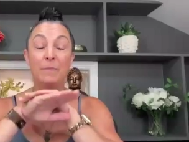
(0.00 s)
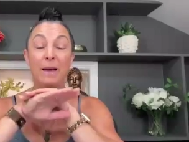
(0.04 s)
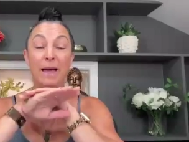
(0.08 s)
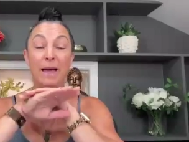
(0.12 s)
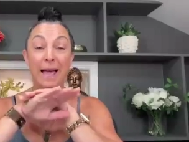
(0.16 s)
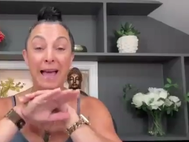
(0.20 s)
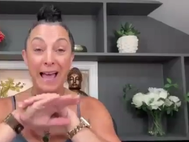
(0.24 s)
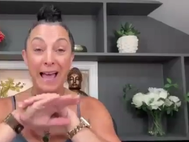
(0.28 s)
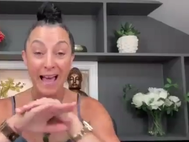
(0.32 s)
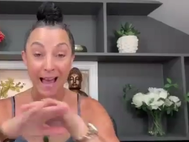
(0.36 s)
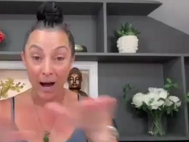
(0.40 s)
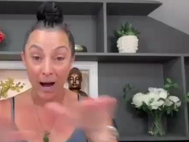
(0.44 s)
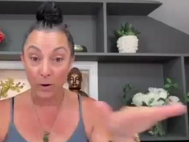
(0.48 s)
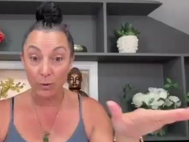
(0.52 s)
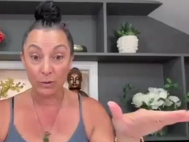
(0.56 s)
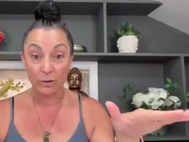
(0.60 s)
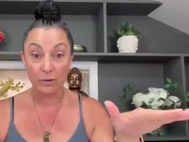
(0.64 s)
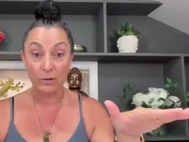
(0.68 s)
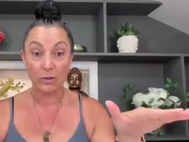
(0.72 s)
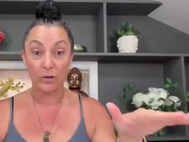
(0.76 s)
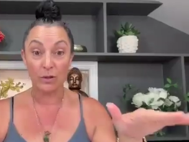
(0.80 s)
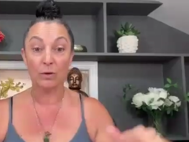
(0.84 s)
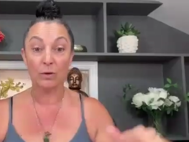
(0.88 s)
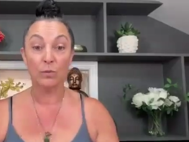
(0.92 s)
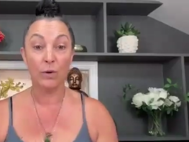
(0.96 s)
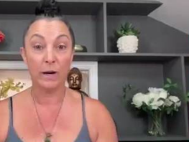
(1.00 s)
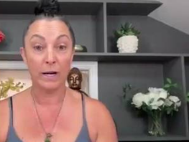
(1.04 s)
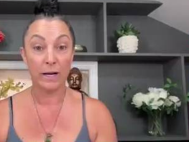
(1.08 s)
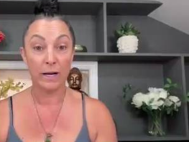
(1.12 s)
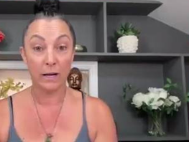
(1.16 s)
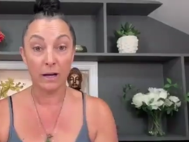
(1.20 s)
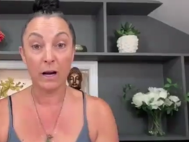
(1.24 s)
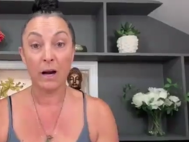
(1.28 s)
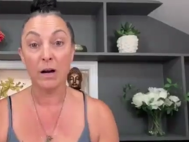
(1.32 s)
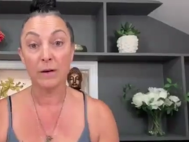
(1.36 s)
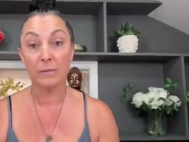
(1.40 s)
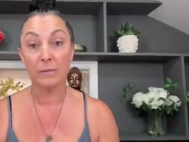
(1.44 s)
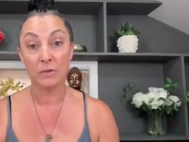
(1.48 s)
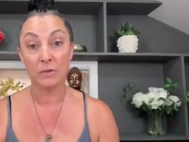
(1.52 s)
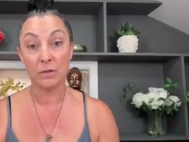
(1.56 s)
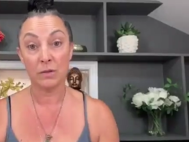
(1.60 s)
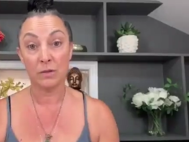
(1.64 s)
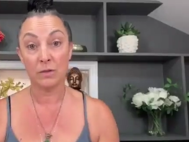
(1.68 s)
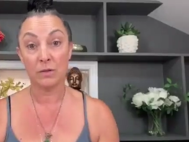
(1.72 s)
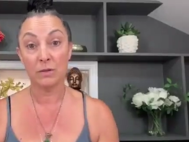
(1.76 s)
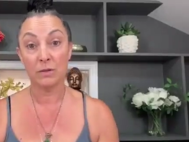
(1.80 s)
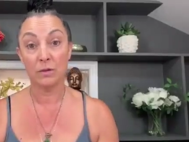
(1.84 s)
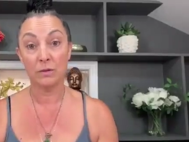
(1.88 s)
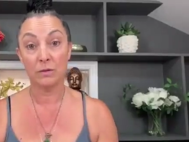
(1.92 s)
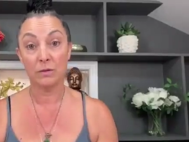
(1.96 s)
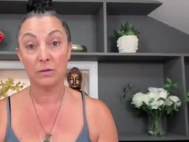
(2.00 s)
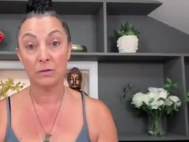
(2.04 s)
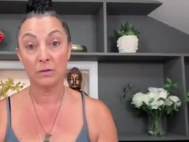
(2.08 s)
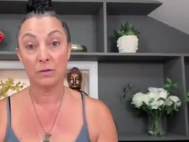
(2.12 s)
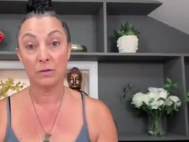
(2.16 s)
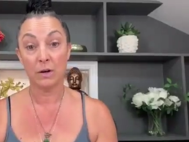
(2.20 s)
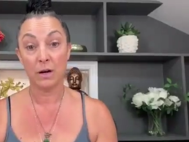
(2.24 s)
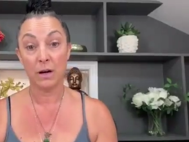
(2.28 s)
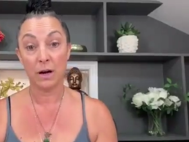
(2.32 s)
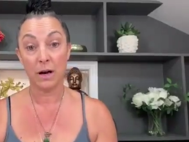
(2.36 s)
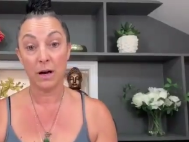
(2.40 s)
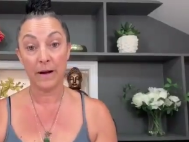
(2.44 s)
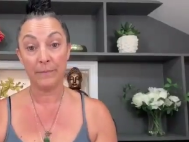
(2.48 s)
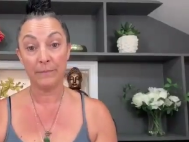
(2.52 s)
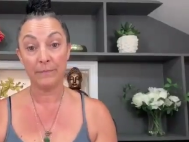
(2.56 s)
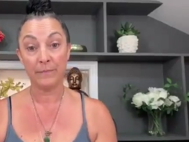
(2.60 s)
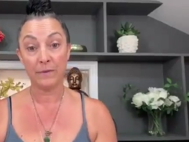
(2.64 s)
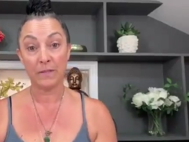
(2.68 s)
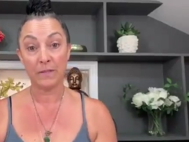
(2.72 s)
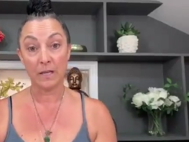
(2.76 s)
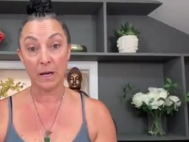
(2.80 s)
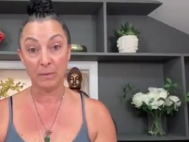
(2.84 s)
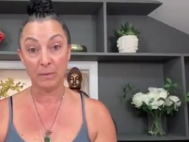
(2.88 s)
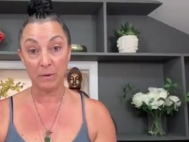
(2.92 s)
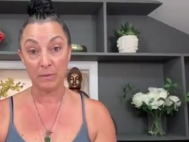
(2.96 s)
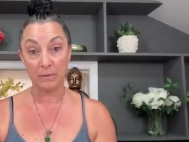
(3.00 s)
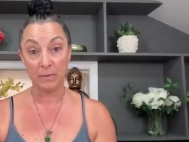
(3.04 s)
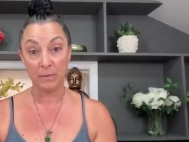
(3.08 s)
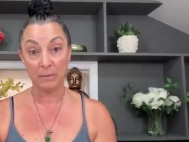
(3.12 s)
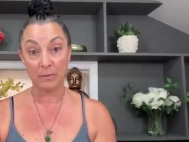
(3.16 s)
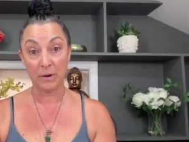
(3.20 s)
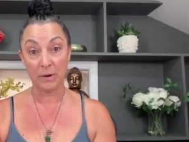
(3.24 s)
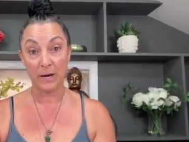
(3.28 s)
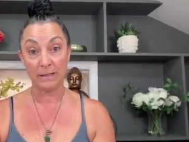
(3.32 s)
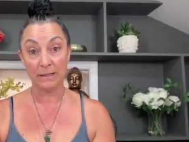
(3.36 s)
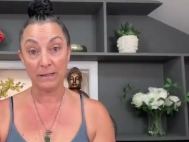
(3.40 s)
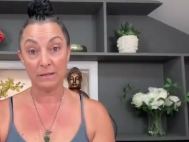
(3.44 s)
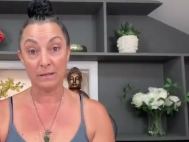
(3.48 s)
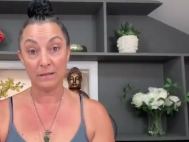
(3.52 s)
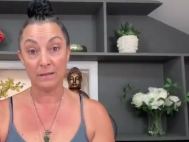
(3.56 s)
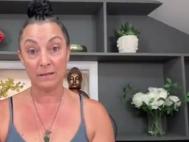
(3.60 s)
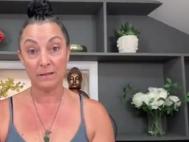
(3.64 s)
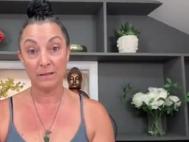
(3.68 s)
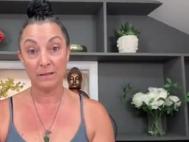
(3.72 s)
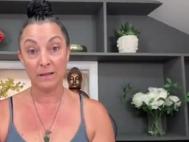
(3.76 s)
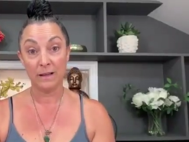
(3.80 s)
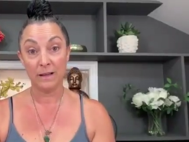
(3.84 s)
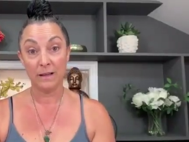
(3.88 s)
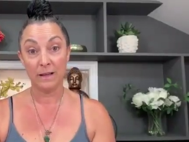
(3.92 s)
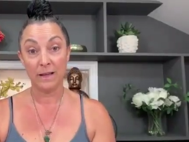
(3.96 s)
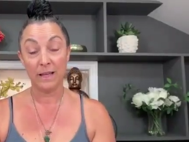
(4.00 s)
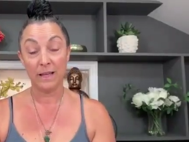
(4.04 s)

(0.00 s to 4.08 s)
am out when it comes to supplement brands.